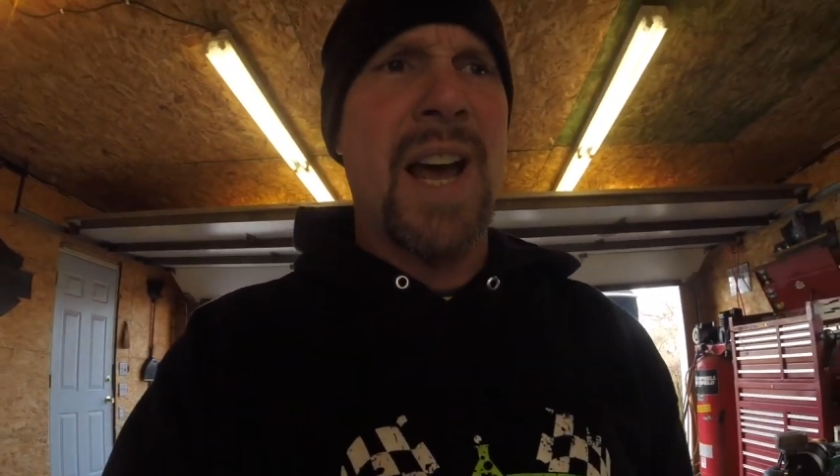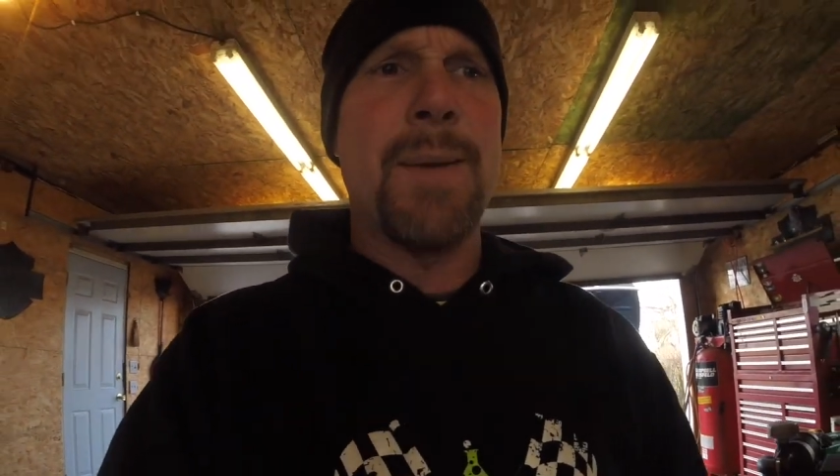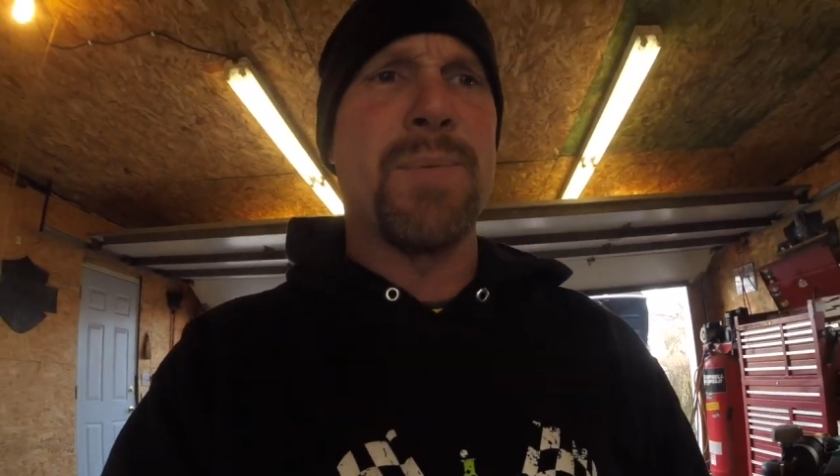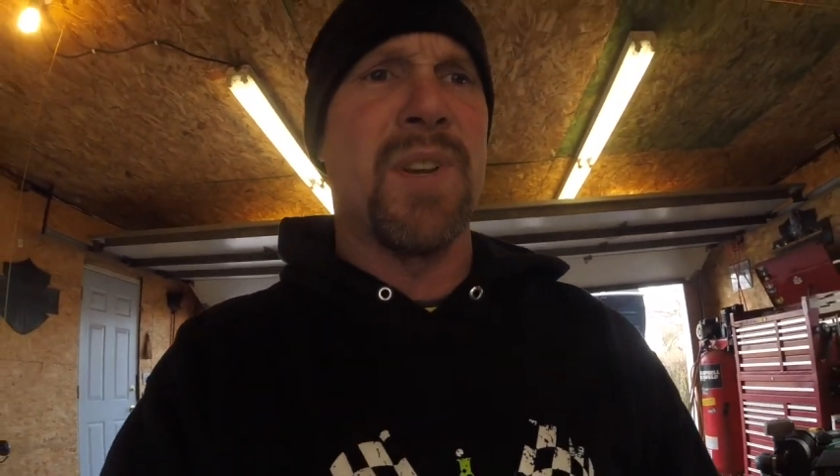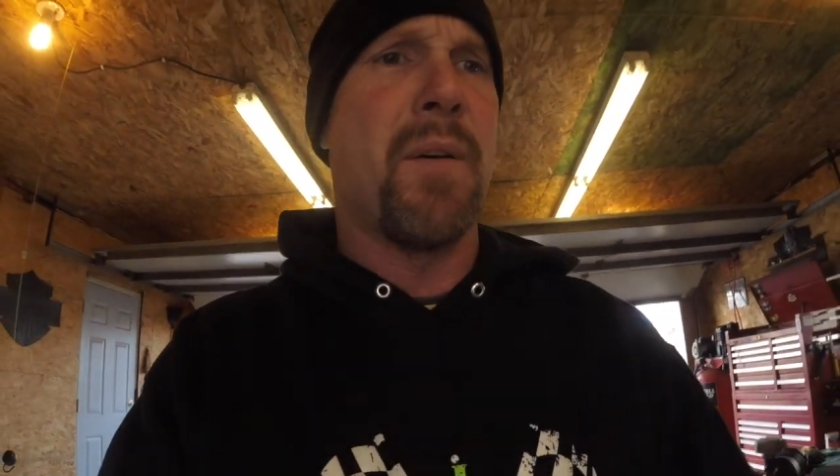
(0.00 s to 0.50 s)

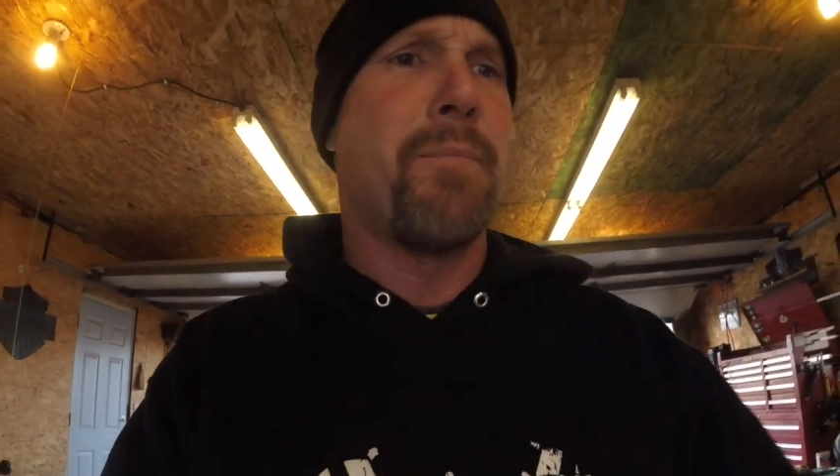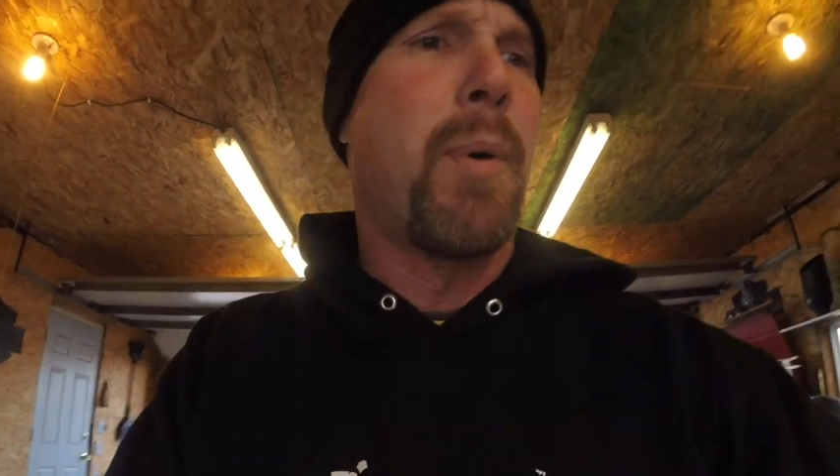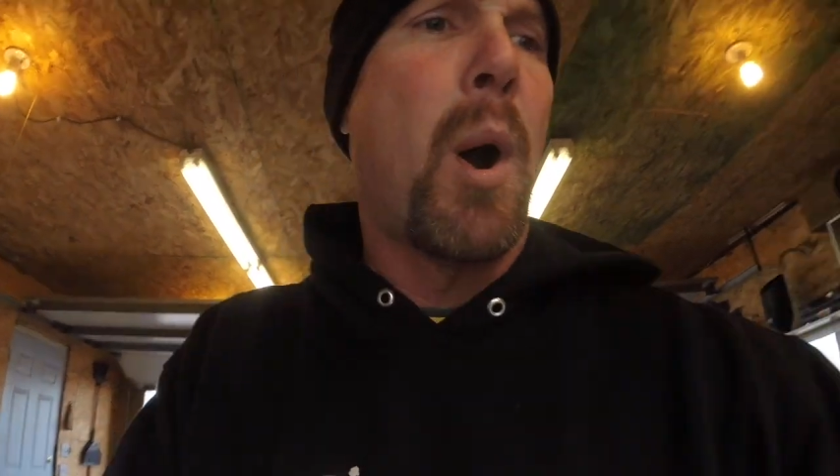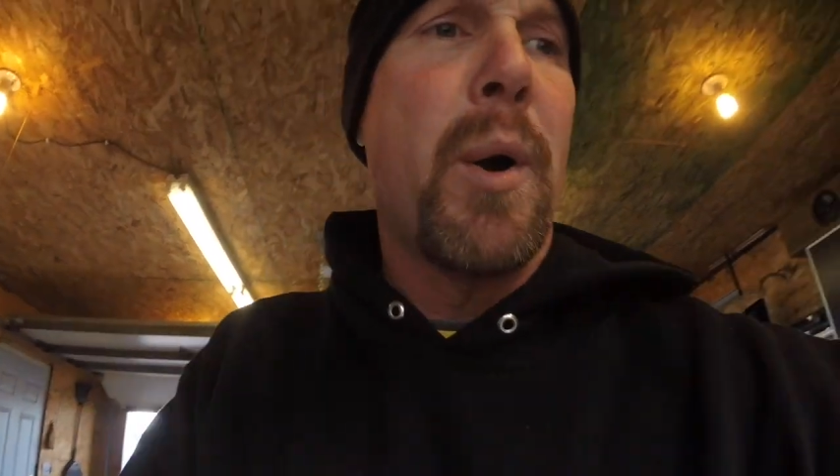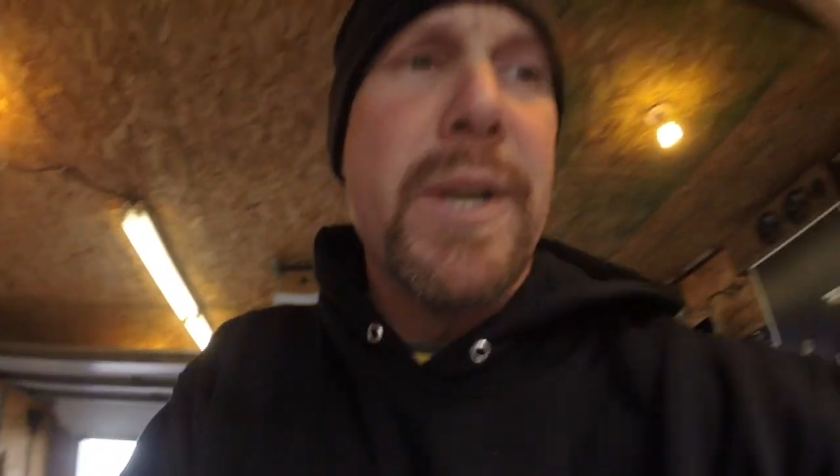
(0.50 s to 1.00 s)
types
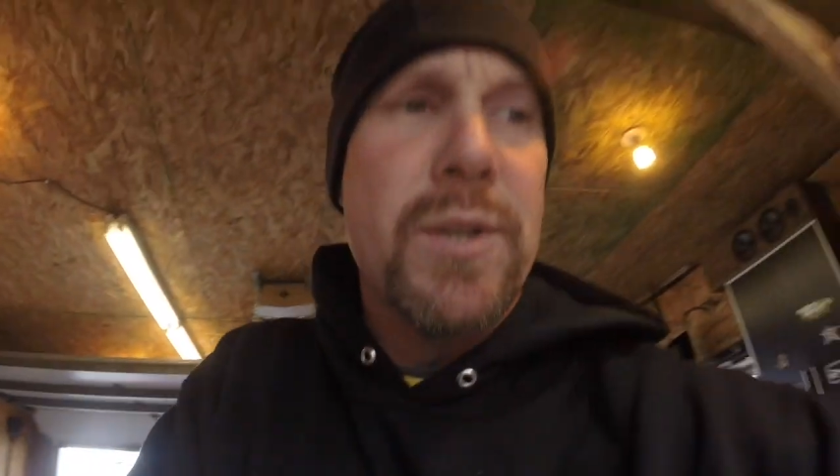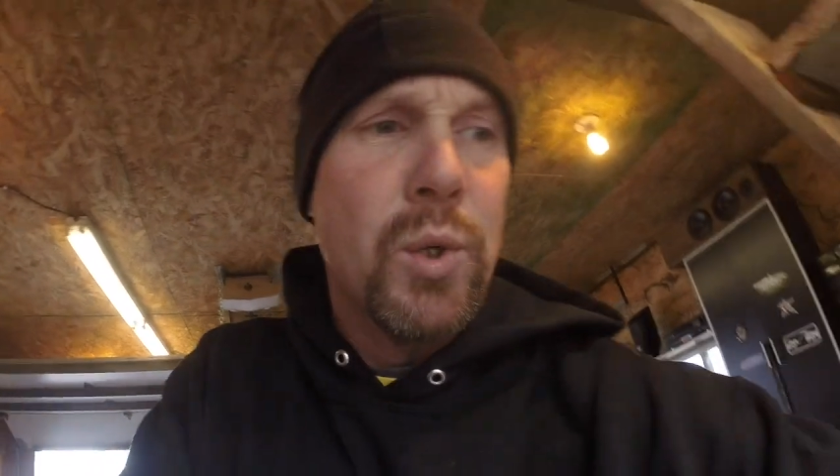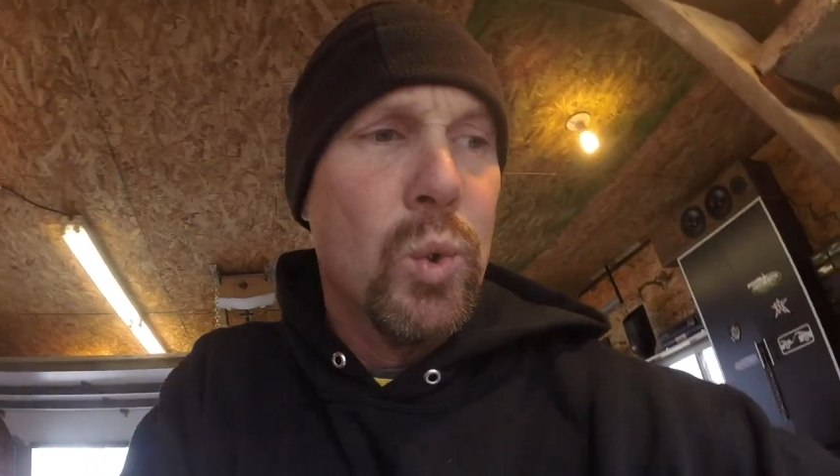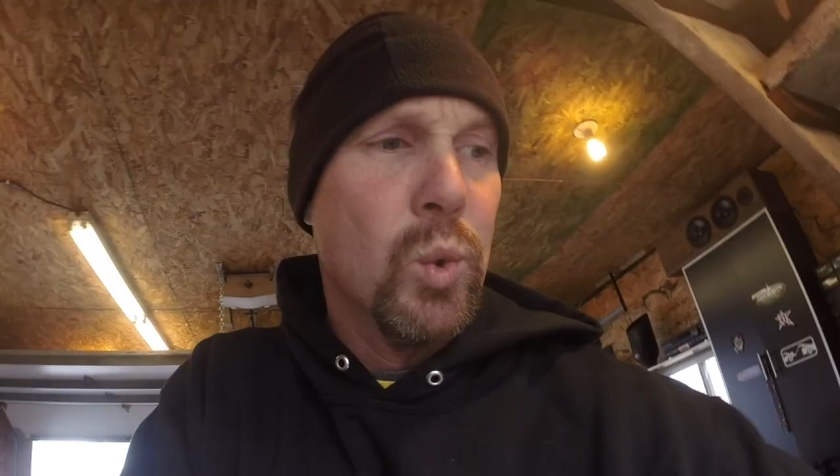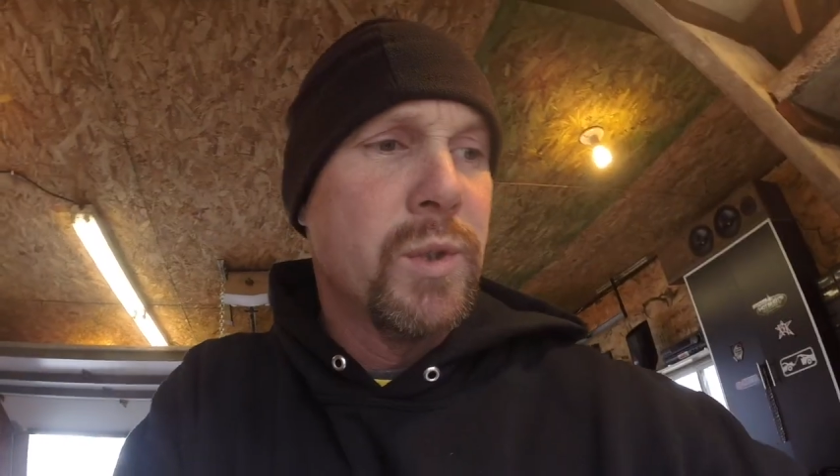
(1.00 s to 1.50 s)
of barring
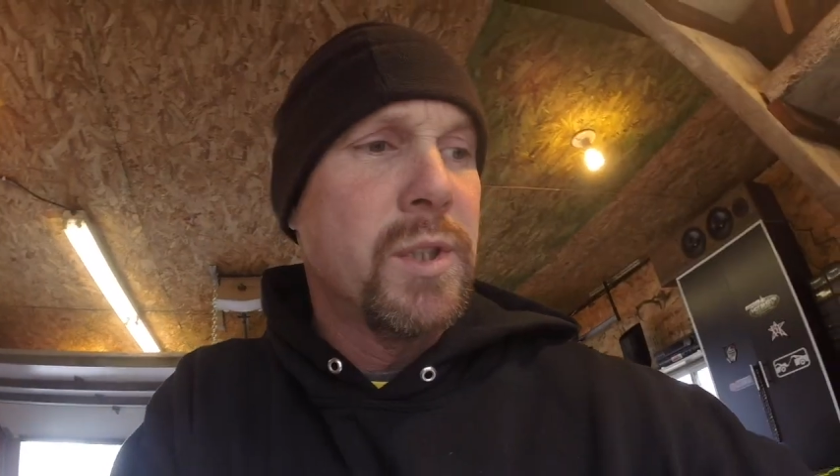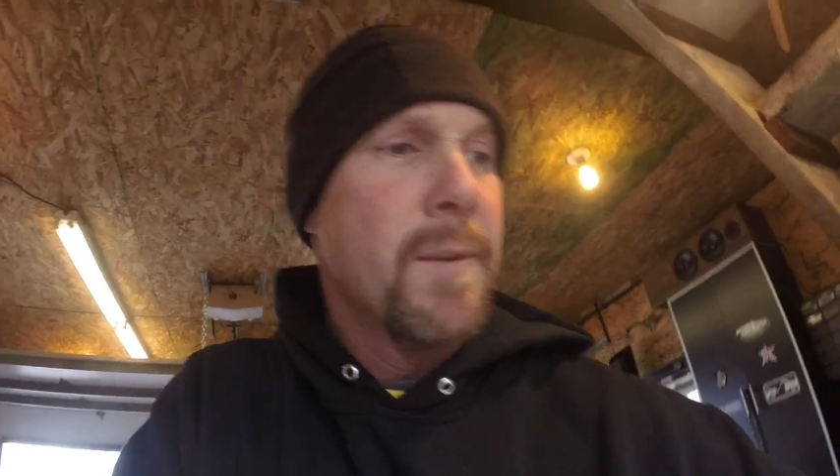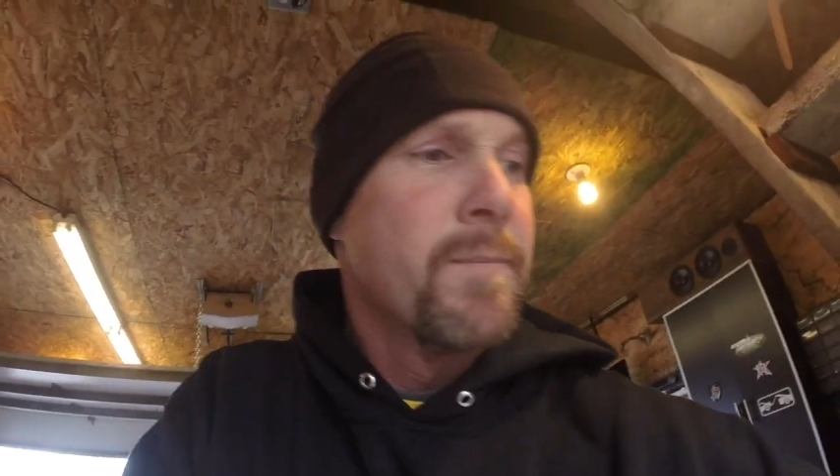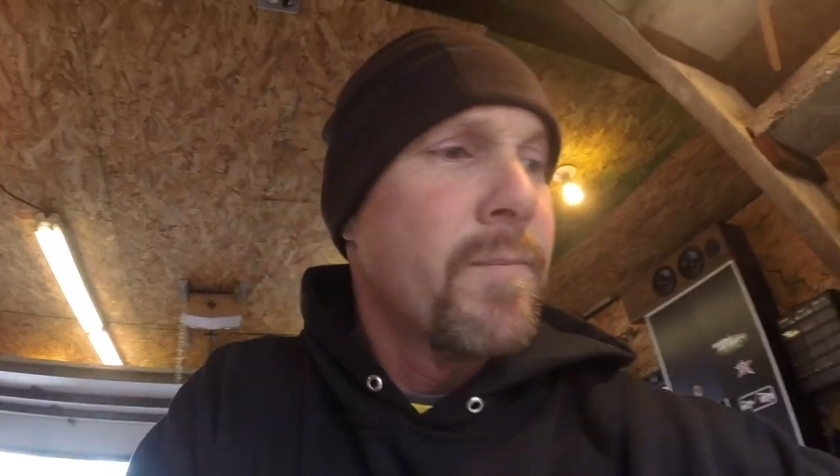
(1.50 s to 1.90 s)
tools